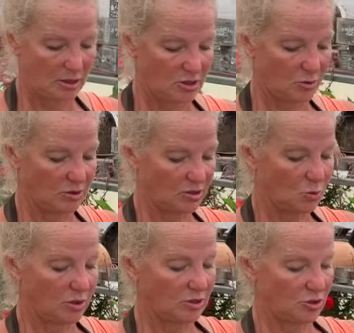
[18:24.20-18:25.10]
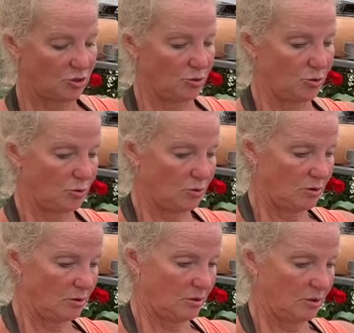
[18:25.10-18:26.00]
So it's going to
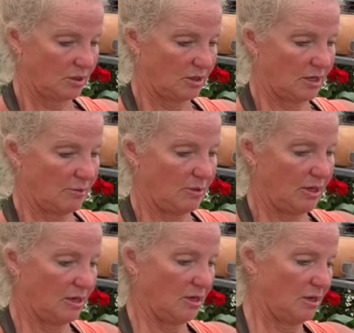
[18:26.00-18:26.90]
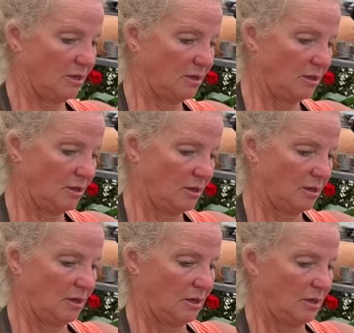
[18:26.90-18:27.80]
come in
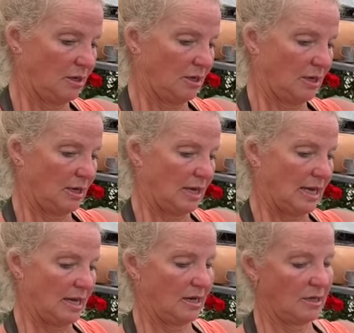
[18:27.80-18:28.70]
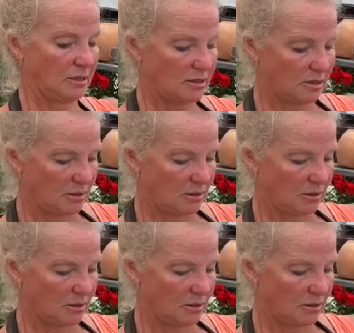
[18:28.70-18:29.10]
and